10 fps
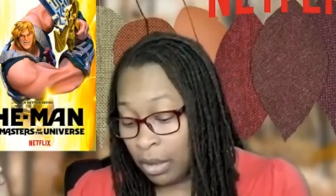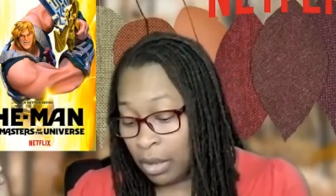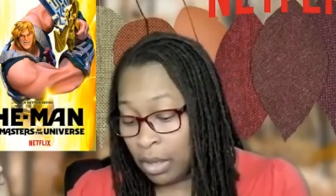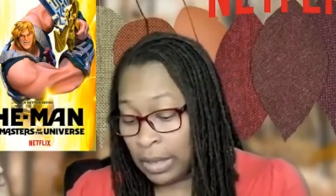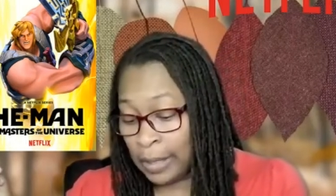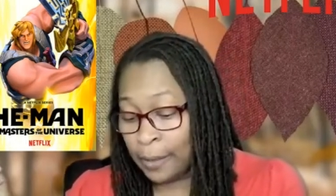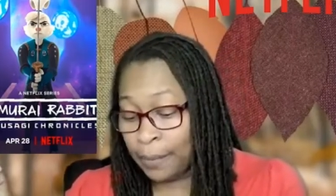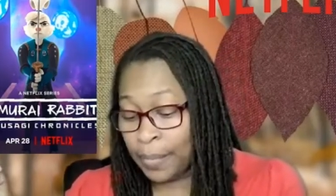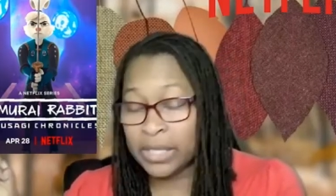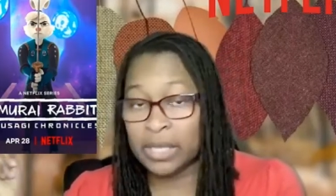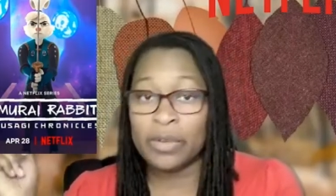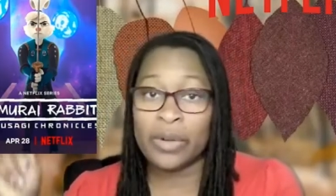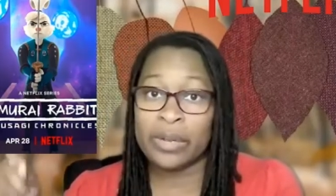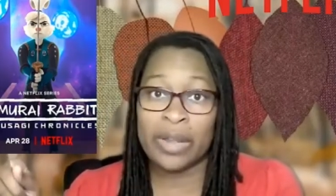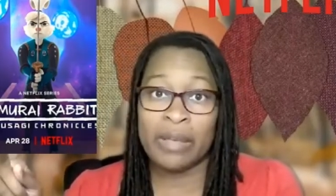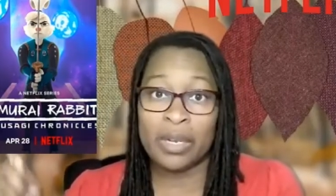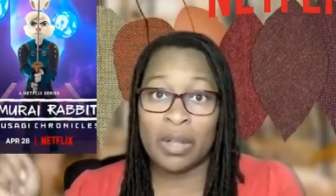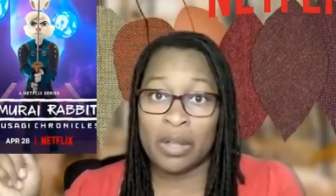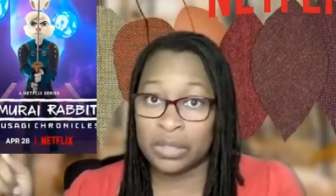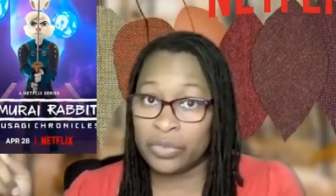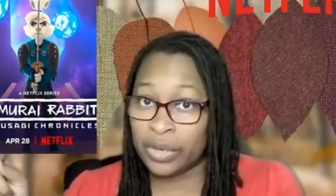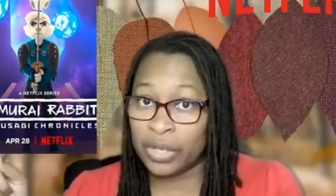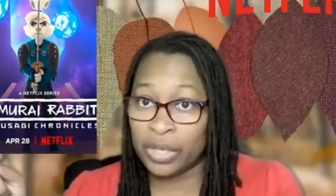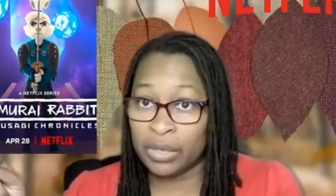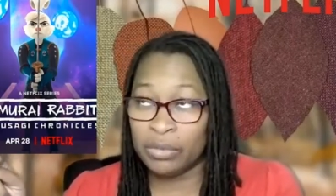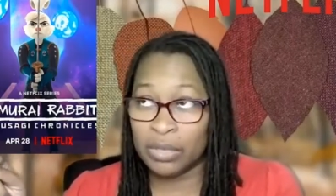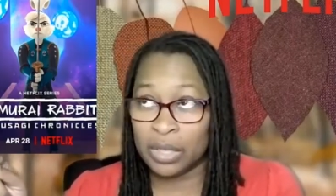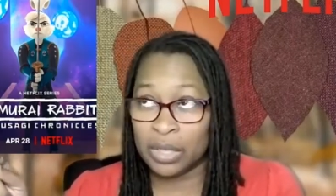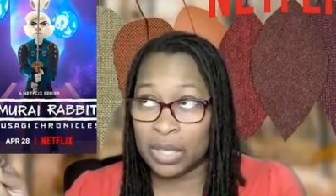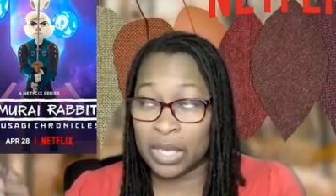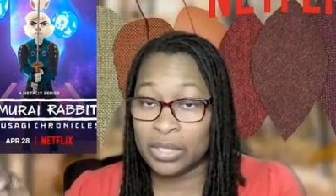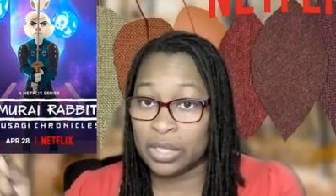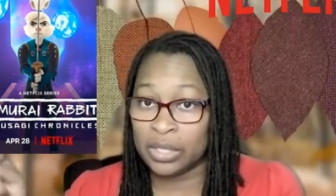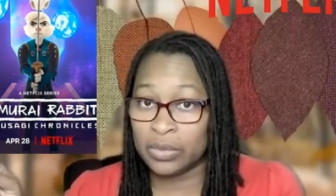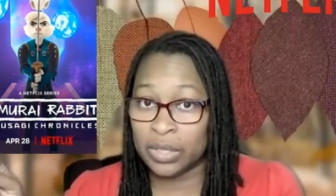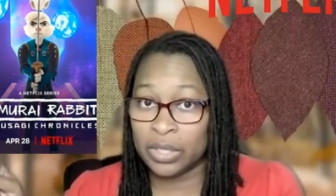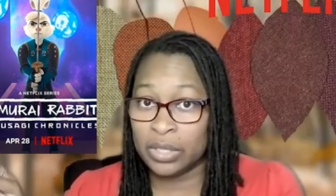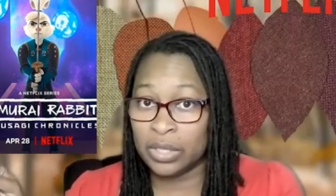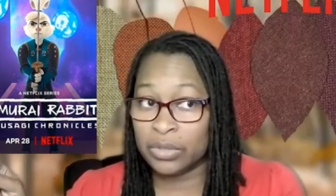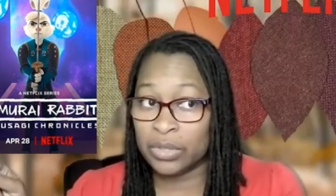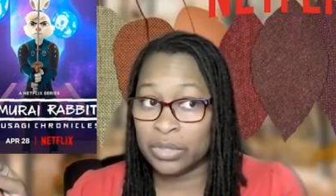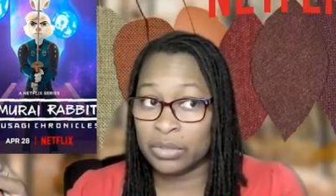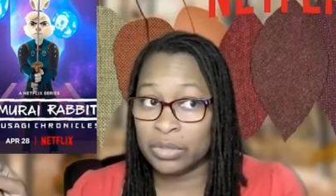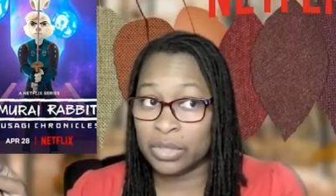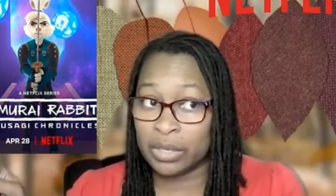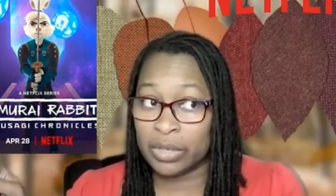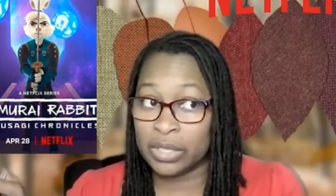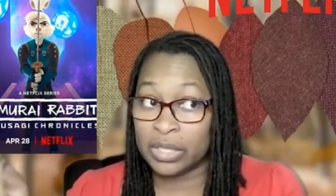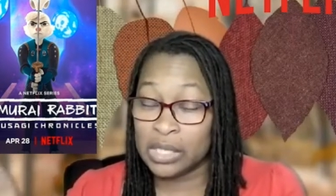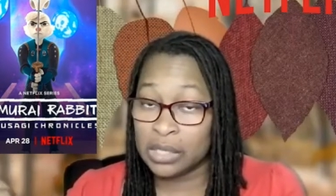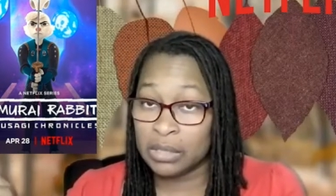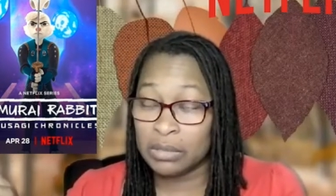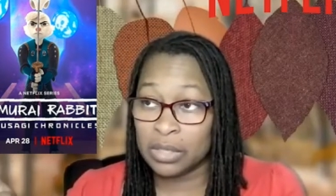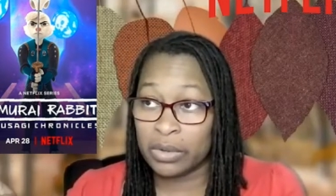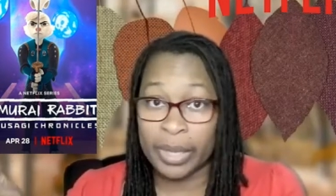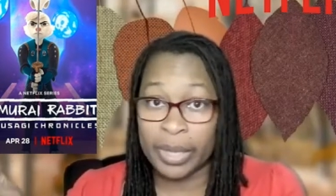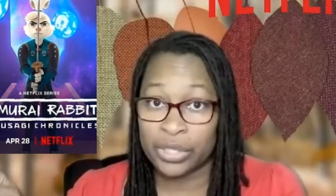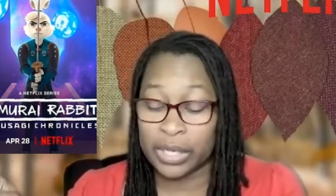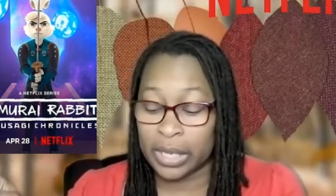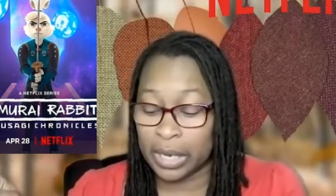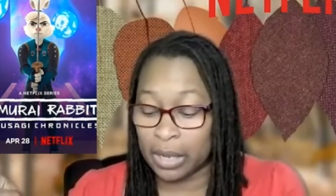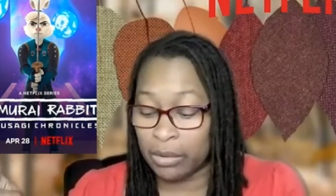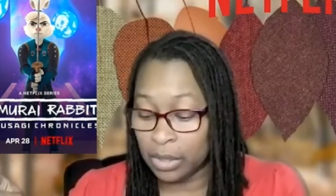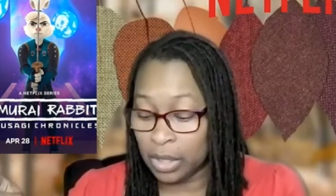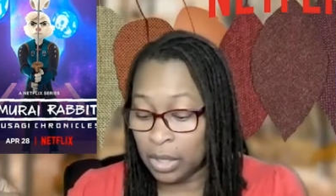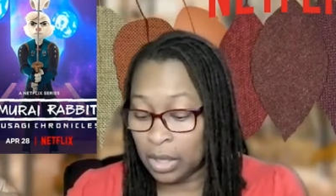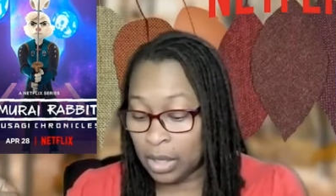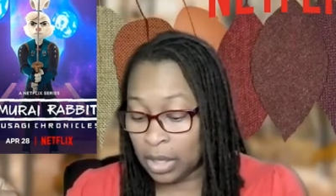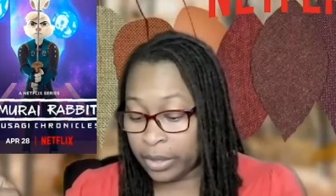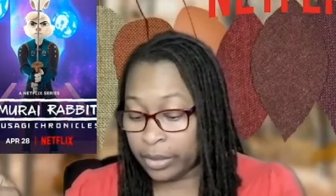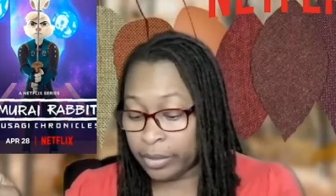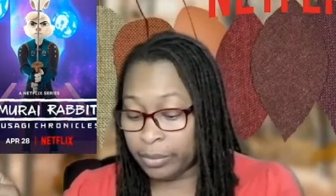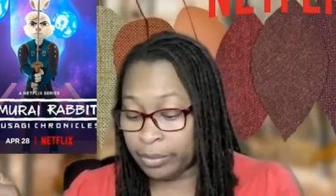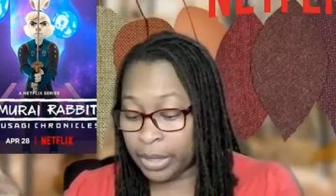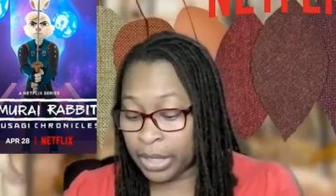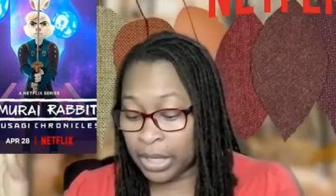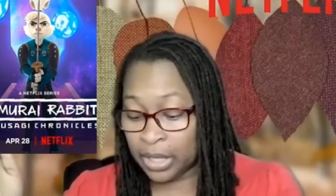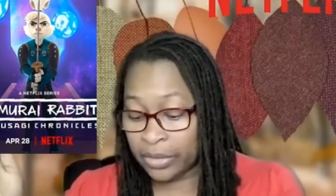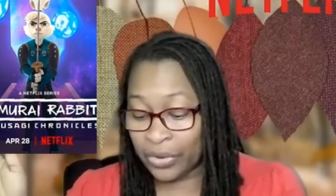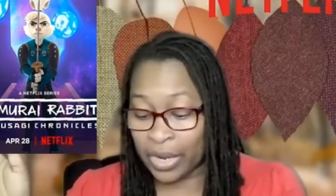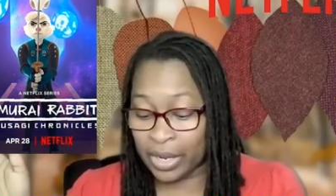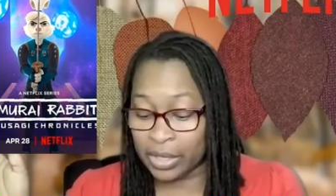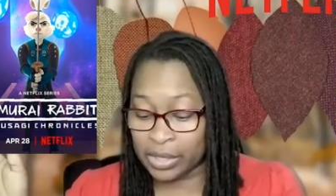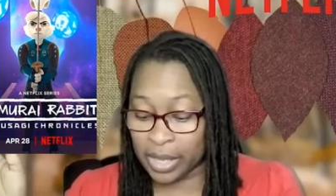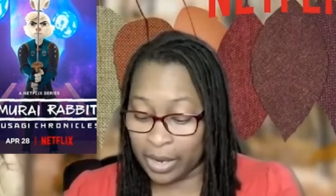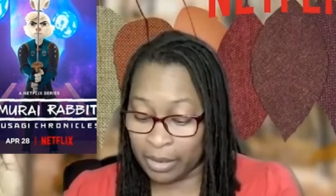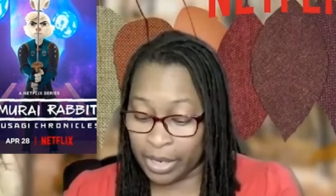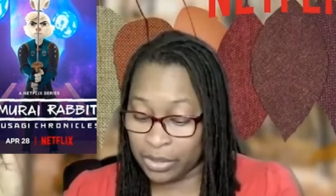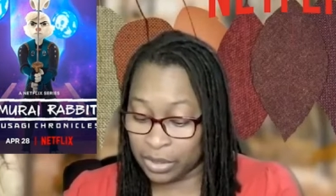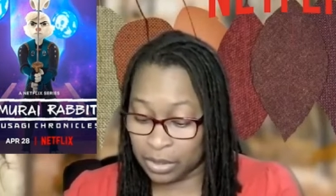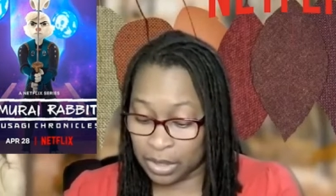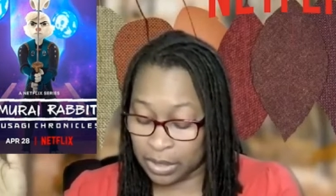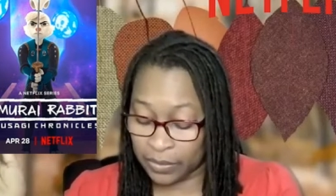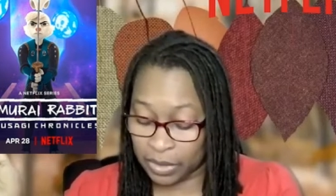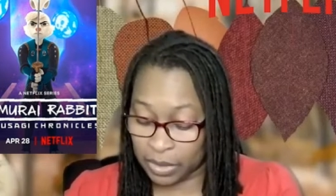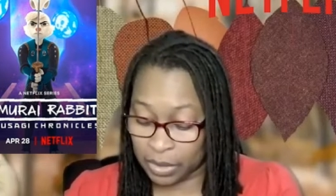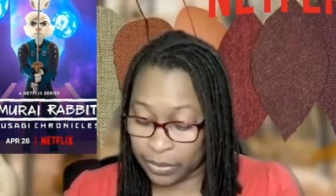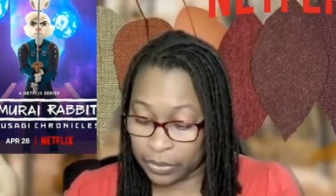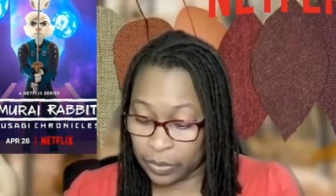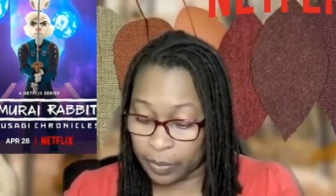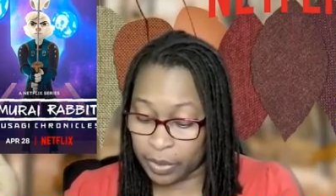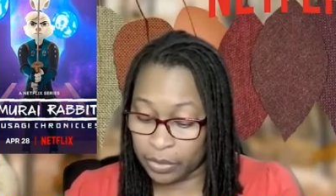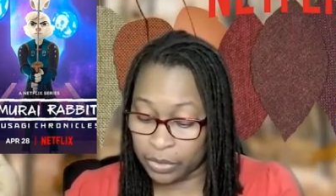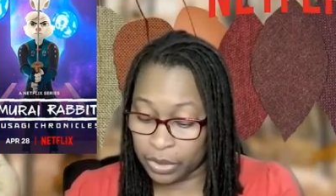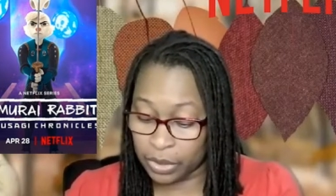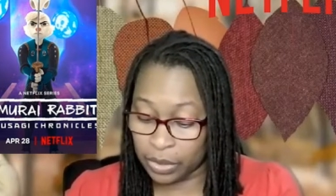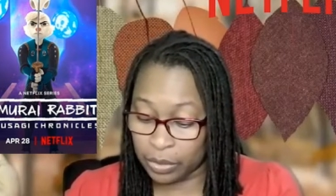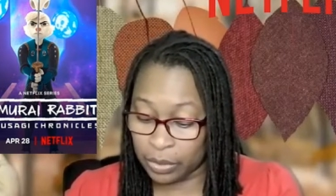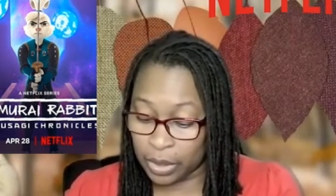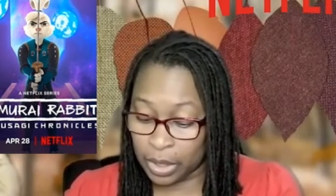Um, Samurai Rabbit, also very cute. I think they just released another series season, so I might check that out. Um, but again, if you're not into animation, none of this is going to appeal to you.